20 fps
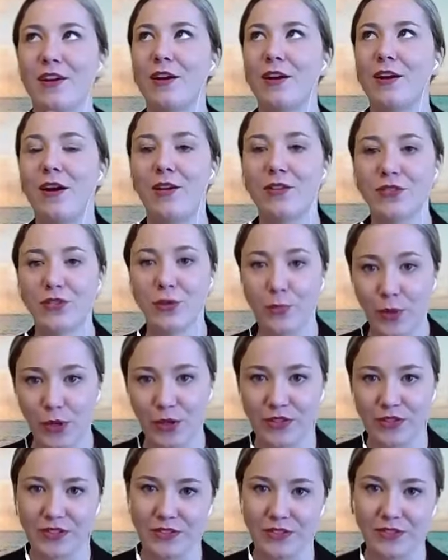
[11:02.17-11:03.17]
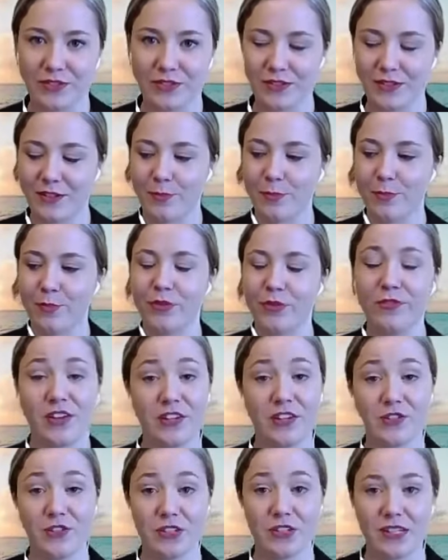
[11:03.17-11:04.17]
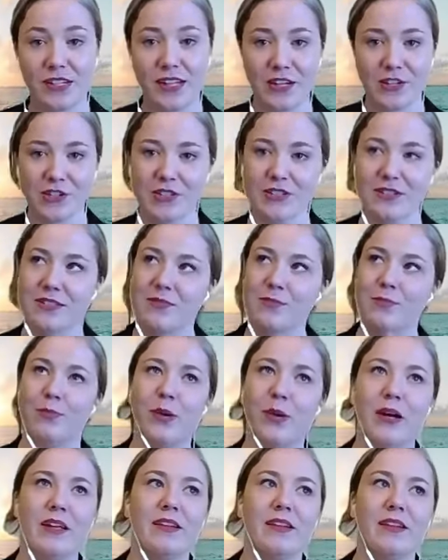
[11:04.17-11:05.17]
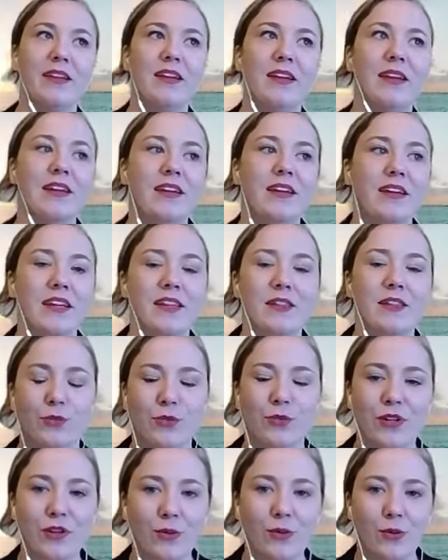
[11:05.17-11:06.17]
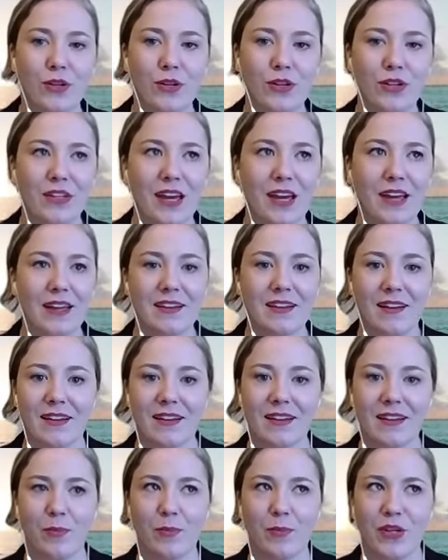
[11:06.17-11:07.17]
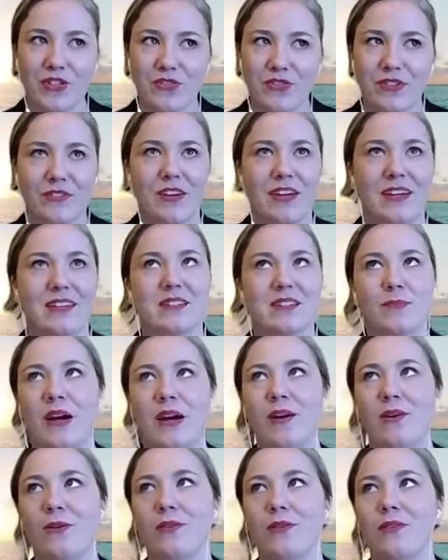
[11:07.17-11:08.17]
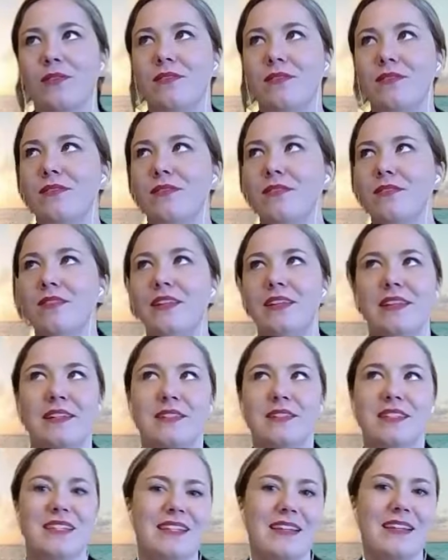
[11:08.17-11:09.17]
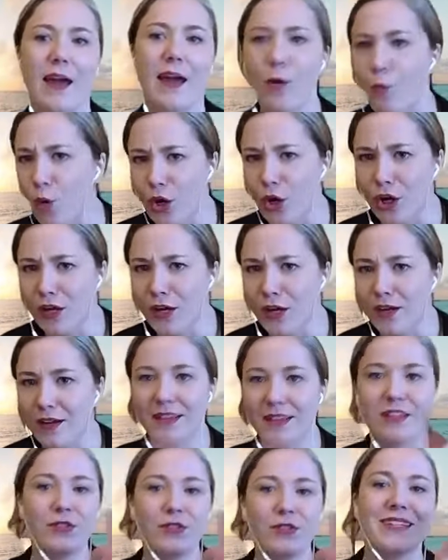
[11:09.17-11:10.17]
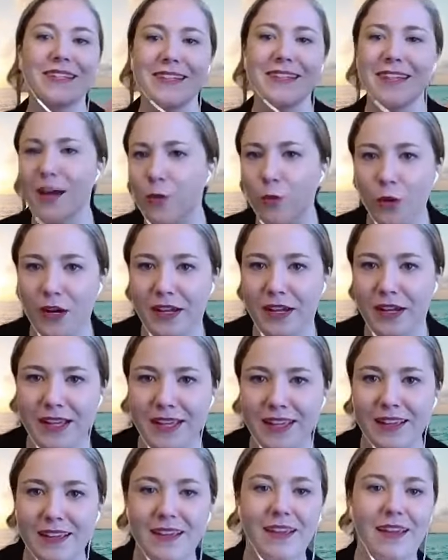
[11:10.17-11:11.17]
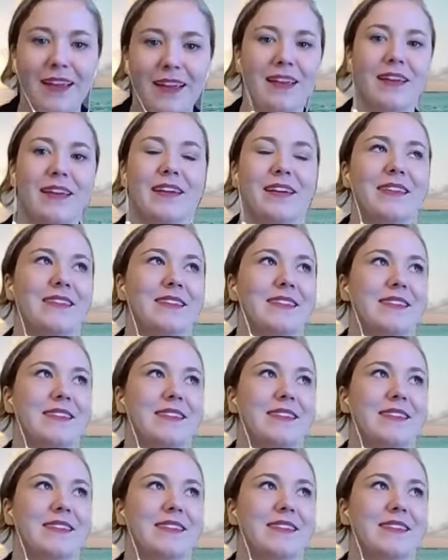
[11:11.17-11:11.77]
also personal or professional connections. But in the real world, I got a bunch of advice about needing to network and using networking and